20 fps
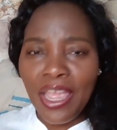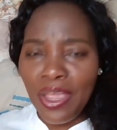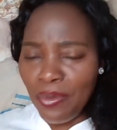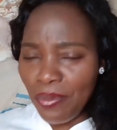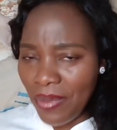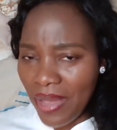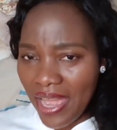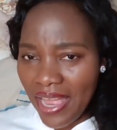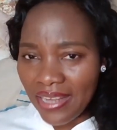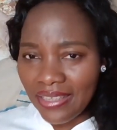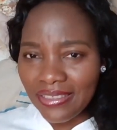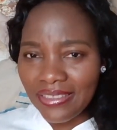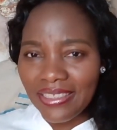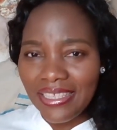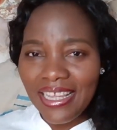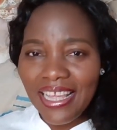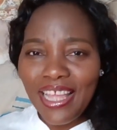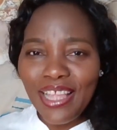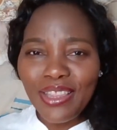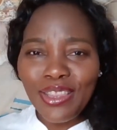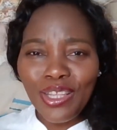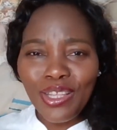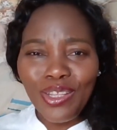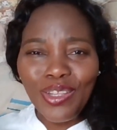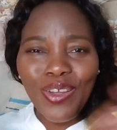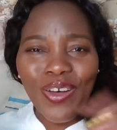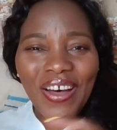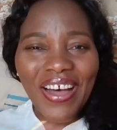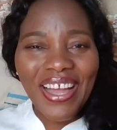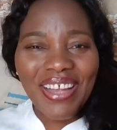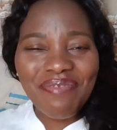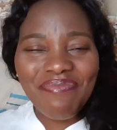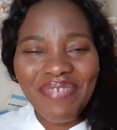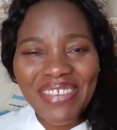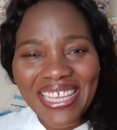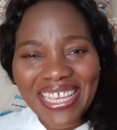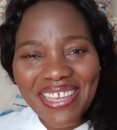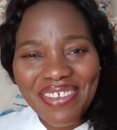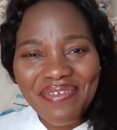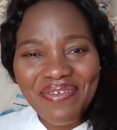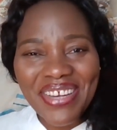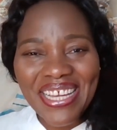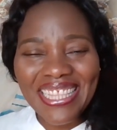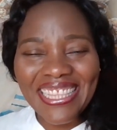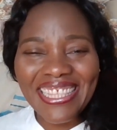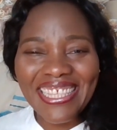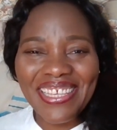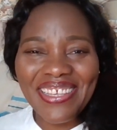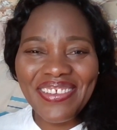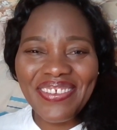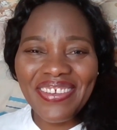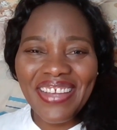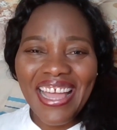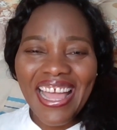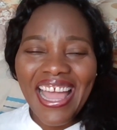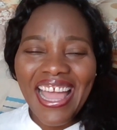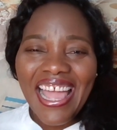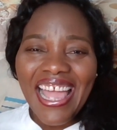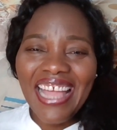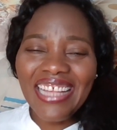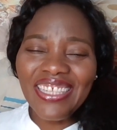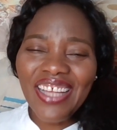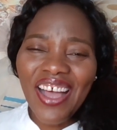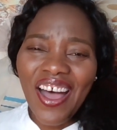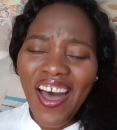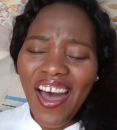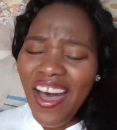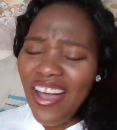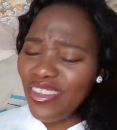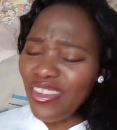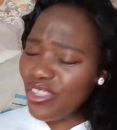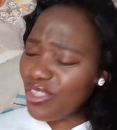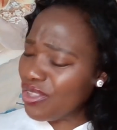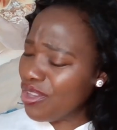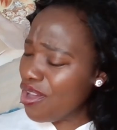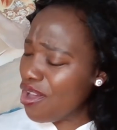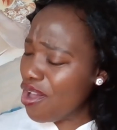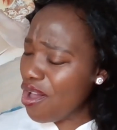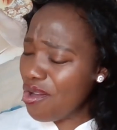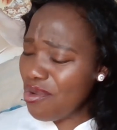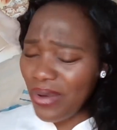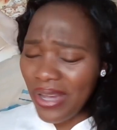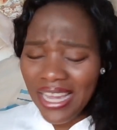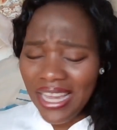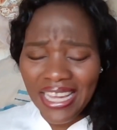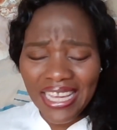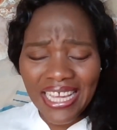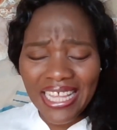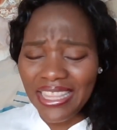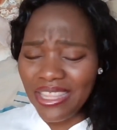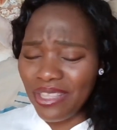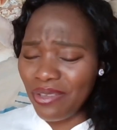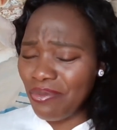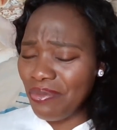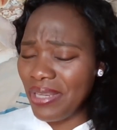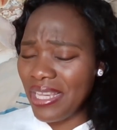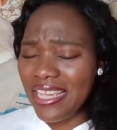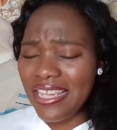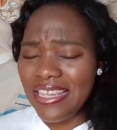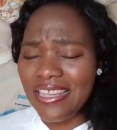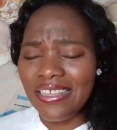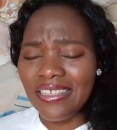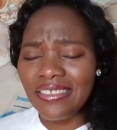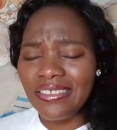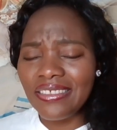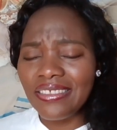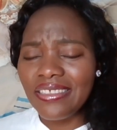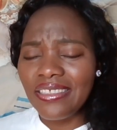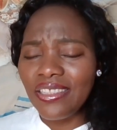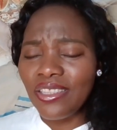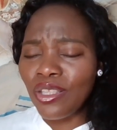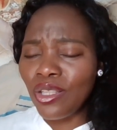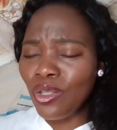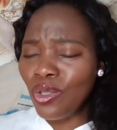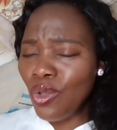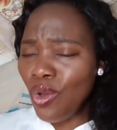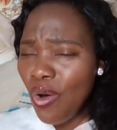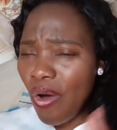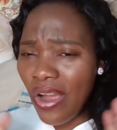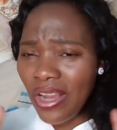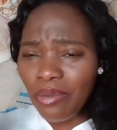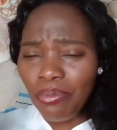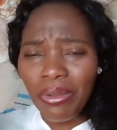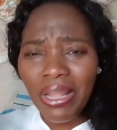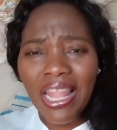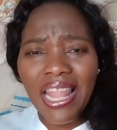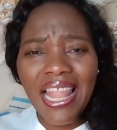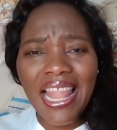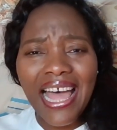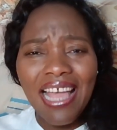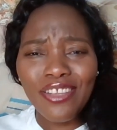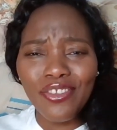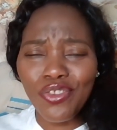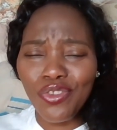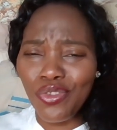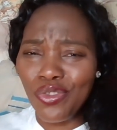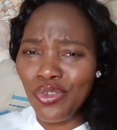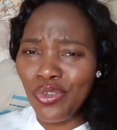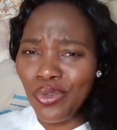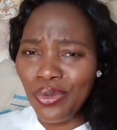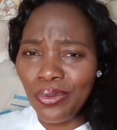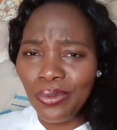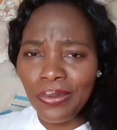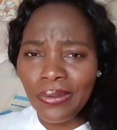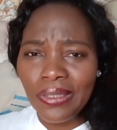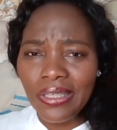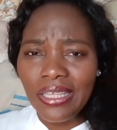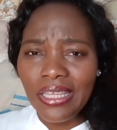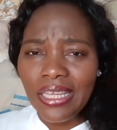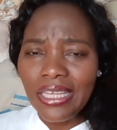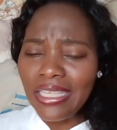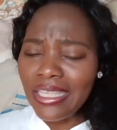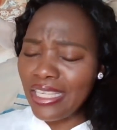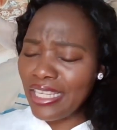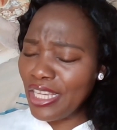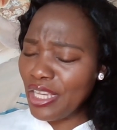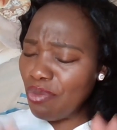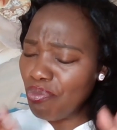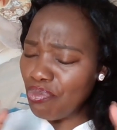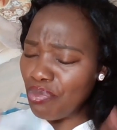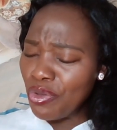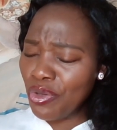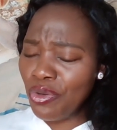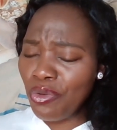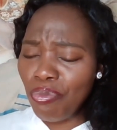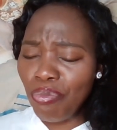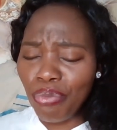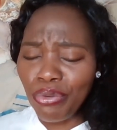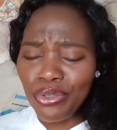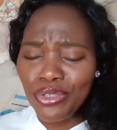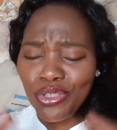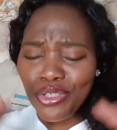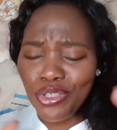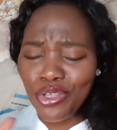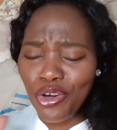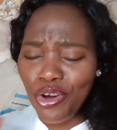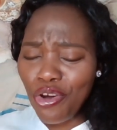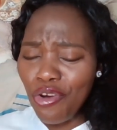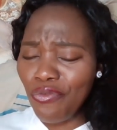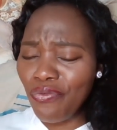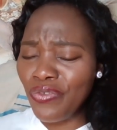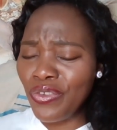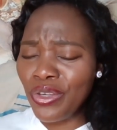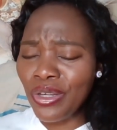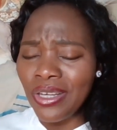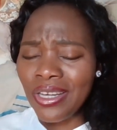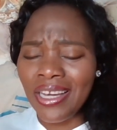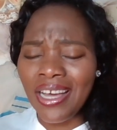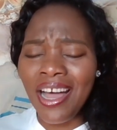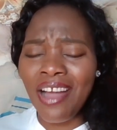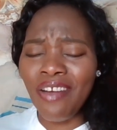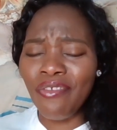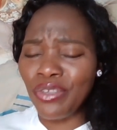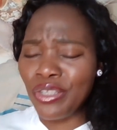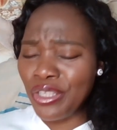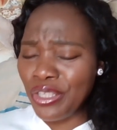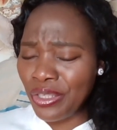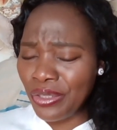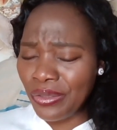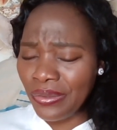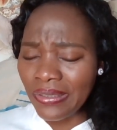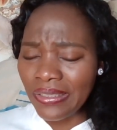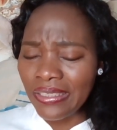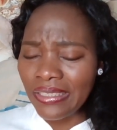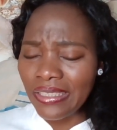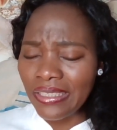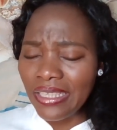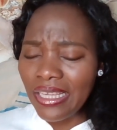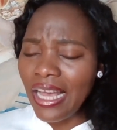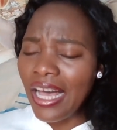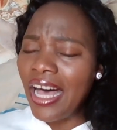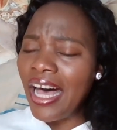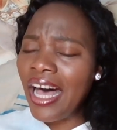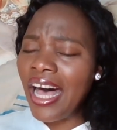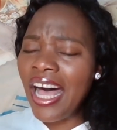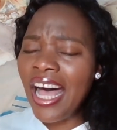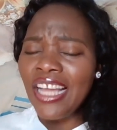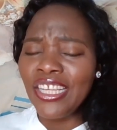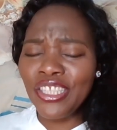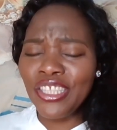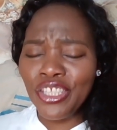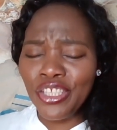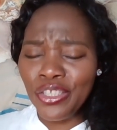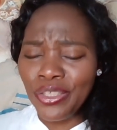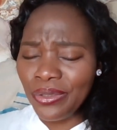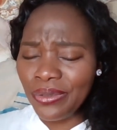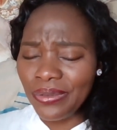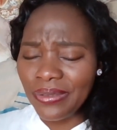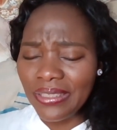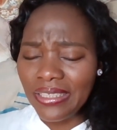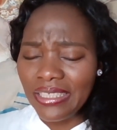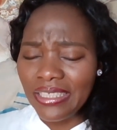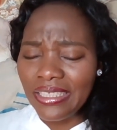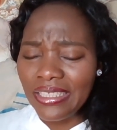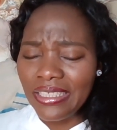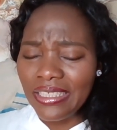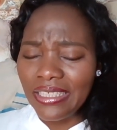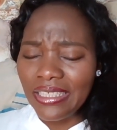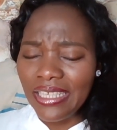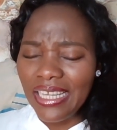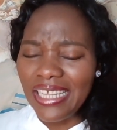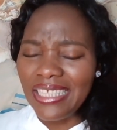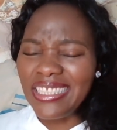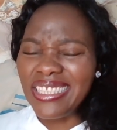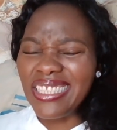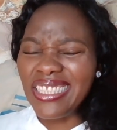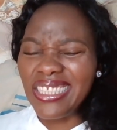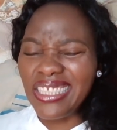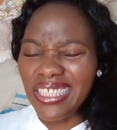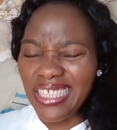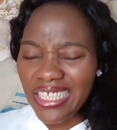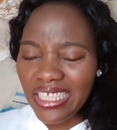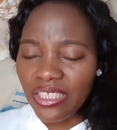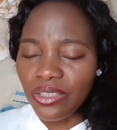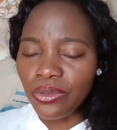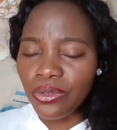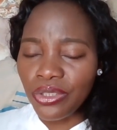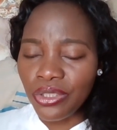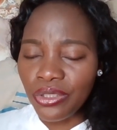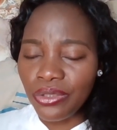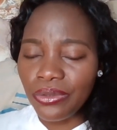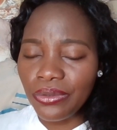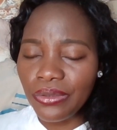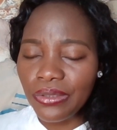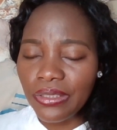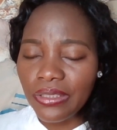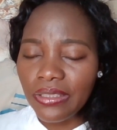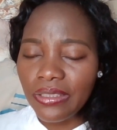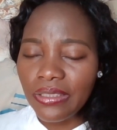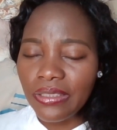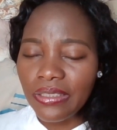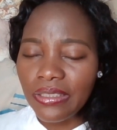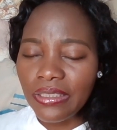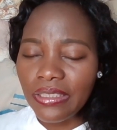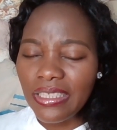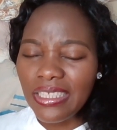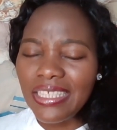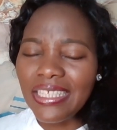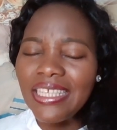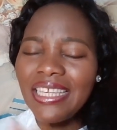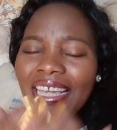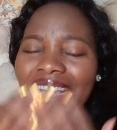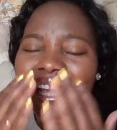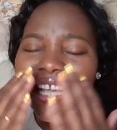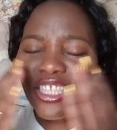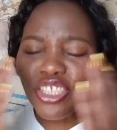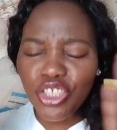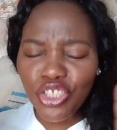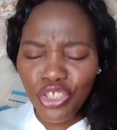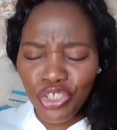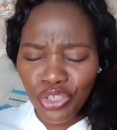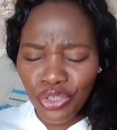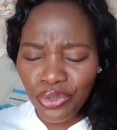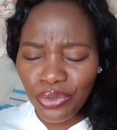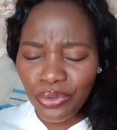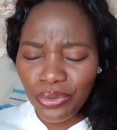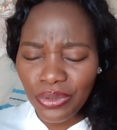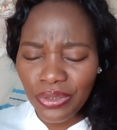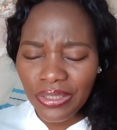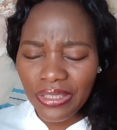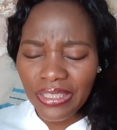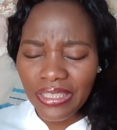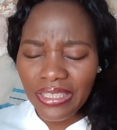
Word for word: Amen. The Lord be with you and also with me. The Lord bless you, keep you, preserve you, cover you, hug you, sealed you, kiss you,